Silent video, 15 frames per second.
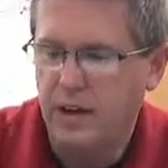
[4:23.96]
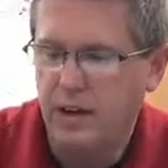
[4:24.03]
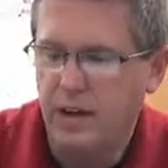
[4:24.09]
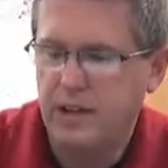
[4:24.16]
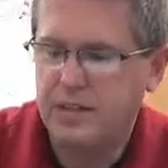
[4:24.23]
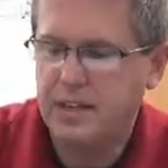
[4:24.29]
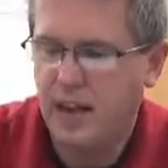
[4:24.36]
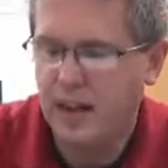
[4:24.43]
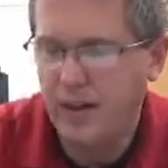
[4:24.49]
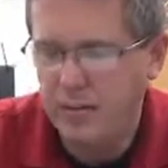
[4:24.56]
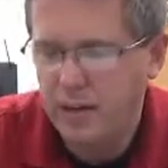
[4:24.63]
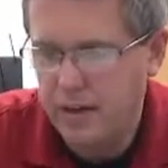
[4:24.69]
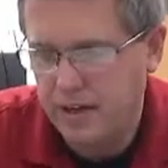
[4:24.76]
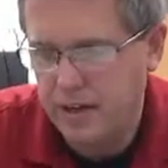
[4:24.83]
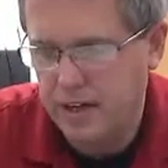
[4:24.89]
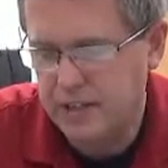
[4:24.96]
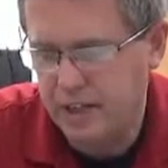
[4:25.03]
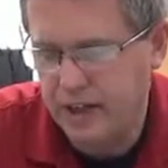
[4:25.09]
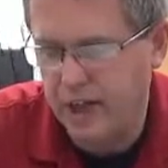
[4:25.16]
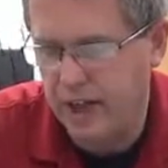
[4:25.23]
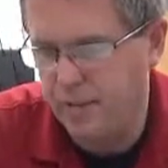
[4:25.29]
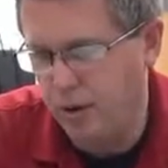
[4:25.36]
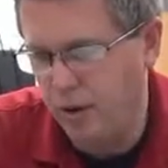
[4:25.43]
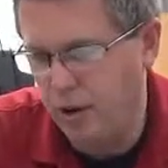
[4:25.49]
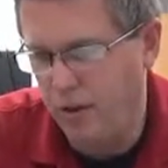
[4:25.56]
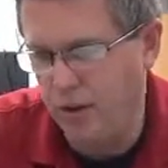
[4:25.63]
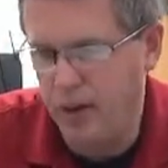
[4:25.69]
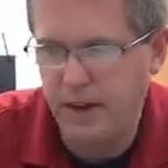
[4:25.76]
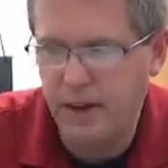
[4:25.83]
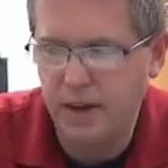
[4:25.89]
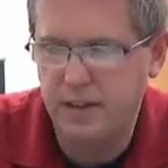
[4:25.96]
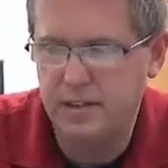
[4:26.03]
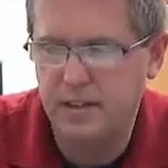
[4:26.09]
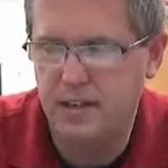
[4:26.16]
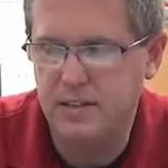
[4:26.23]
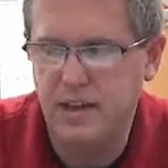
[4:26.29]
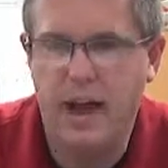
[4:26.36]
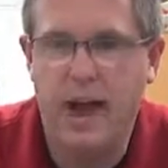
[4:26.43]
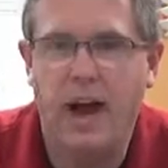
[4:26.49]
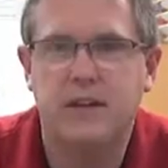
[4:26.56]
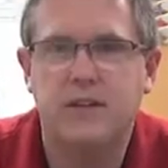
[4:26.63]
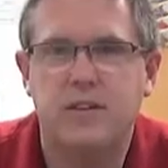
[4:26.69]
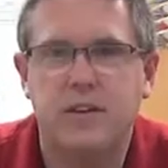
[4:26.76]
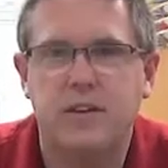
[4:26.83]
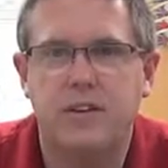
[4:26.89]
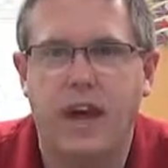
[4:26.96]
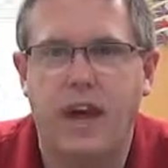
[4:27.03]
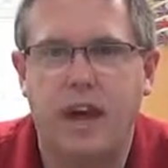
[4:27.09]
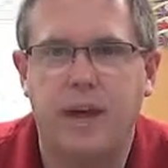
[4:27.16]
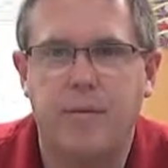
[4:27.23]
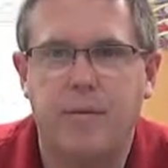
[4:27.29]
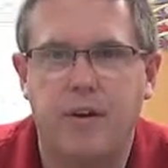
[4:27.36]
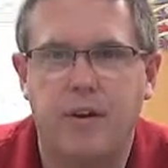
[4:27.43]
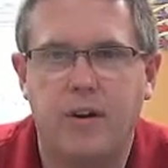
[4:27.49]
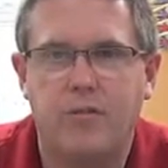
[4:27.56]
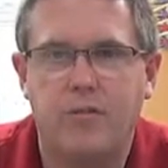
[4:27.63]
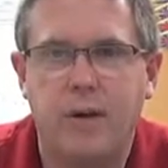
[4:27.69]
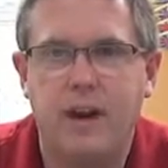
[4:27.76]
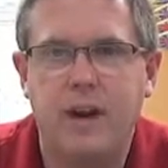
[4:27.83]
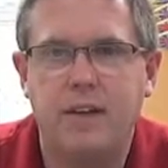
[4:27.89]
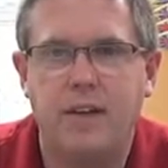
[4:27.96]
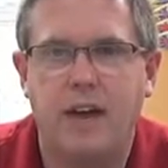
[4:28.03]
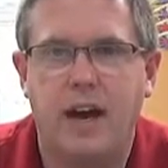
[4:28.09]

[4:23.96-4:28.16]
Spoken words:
Next column, next line below that, it says actual diameter of pennies.